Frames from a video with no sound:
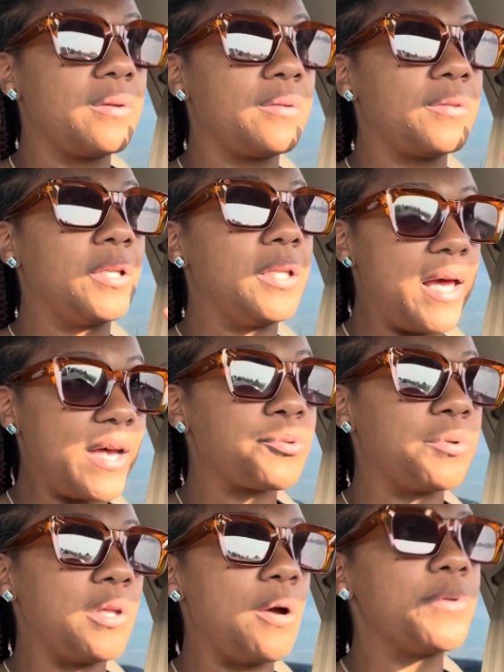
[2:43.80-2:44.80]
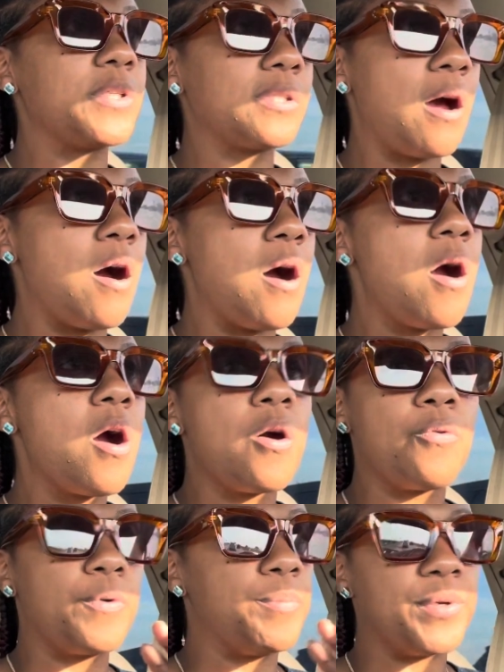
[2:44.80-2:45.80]
the last one that we saw,
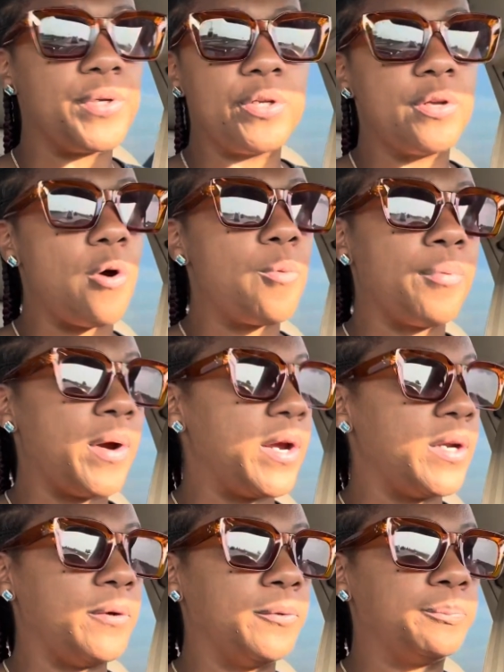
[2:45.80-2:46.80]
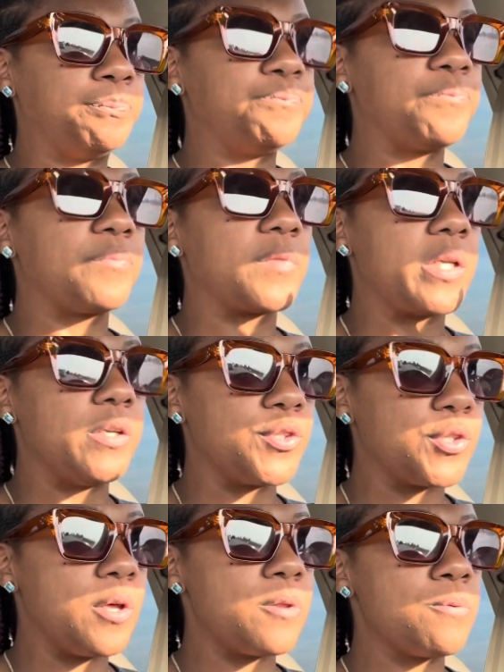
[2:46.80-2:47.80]
would be a no-brainer.
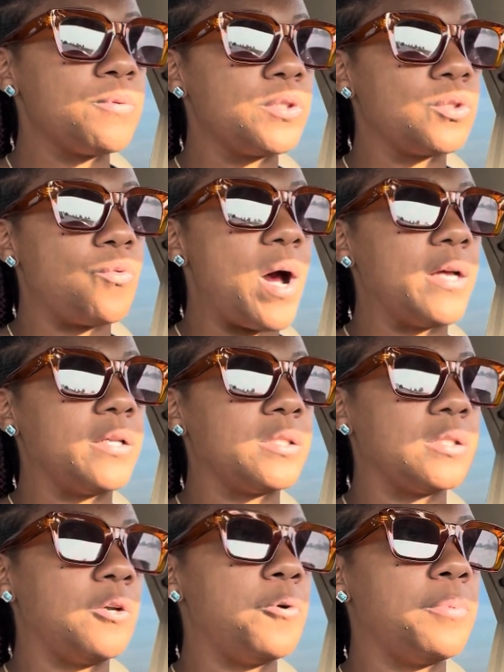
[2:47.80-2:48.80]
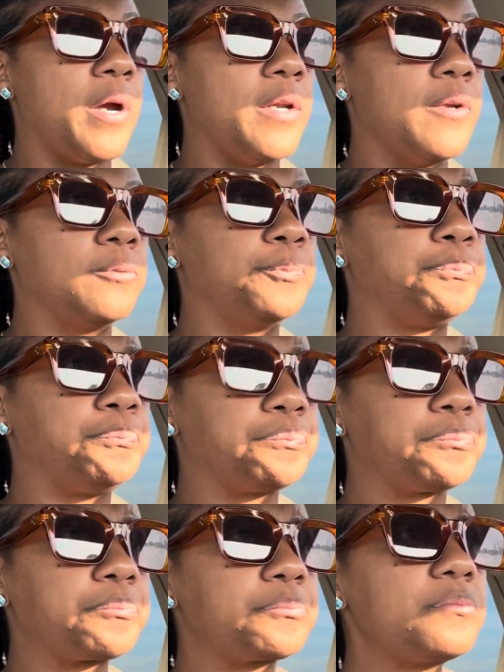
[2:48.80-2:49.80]
Here's another reason why it's a no-brainer.
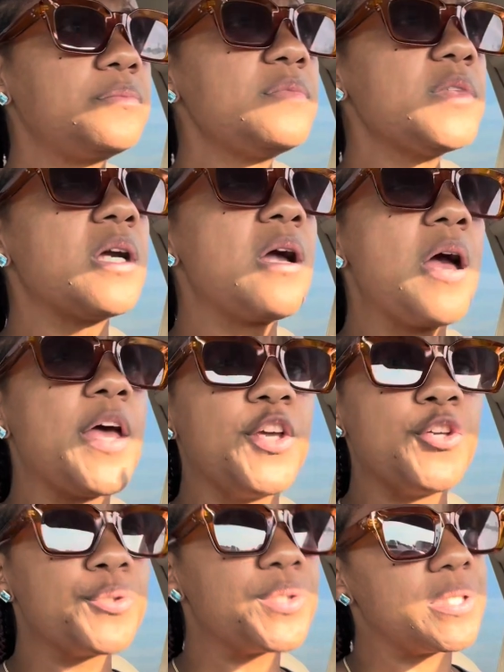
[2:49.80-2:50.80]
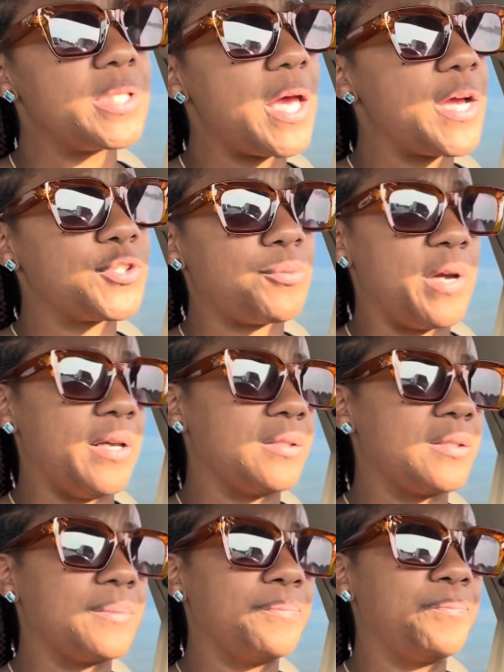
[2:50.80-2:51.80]
Houston tax
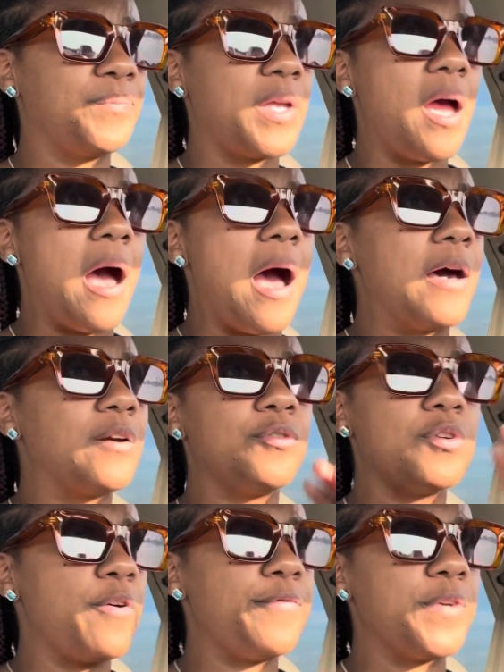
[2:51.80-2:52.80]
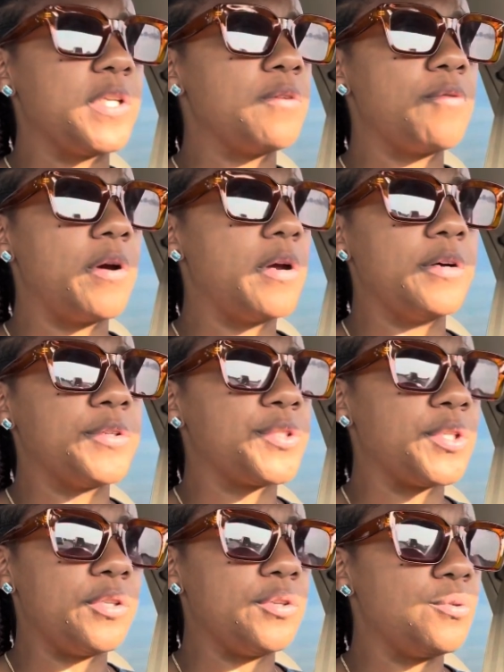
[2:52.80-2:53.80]
rates. I don't know if anywhere
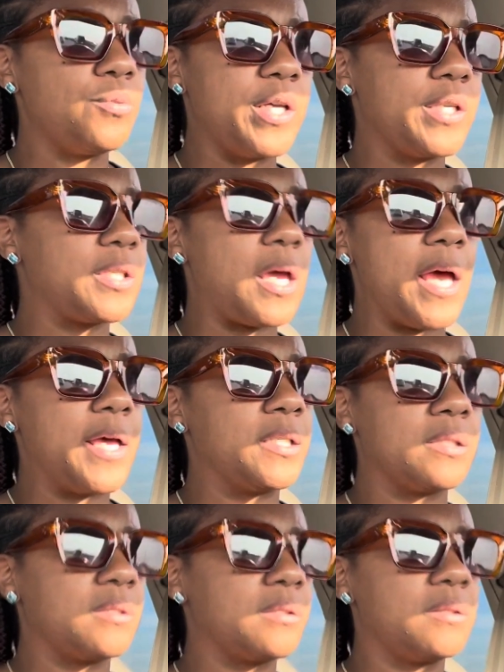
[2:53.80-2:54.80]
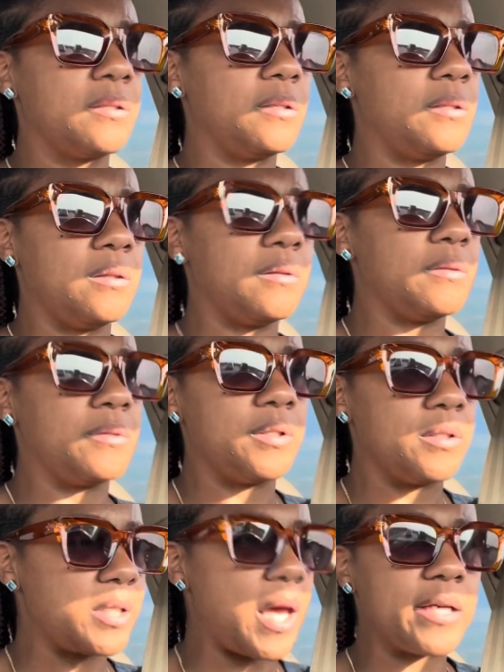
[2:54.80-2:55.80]
else in the U.S. has
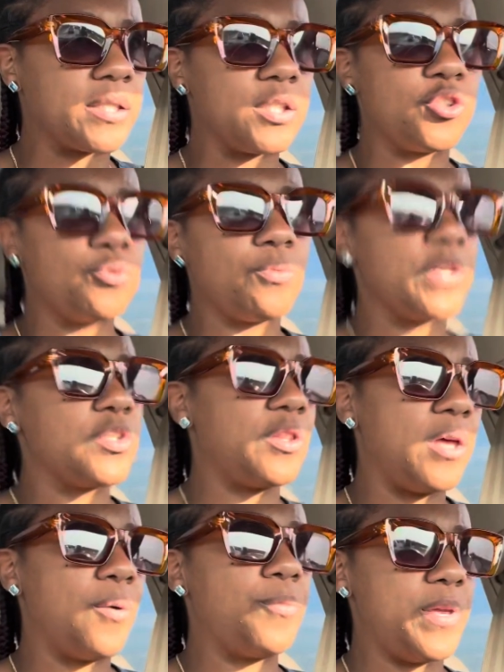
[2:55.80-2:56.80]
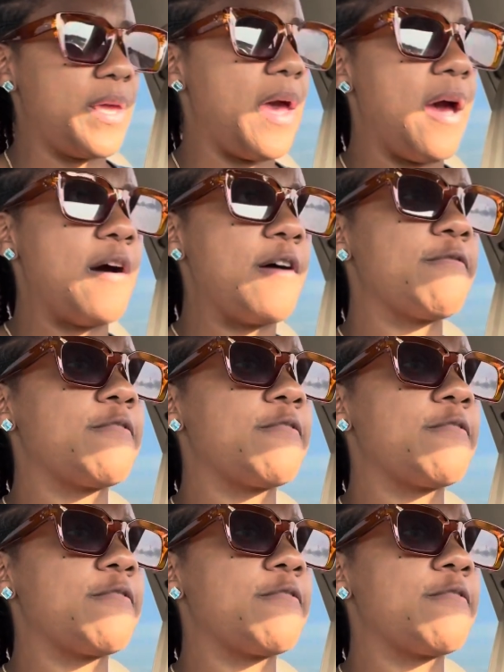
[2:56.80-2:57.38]
the tax situation that we have.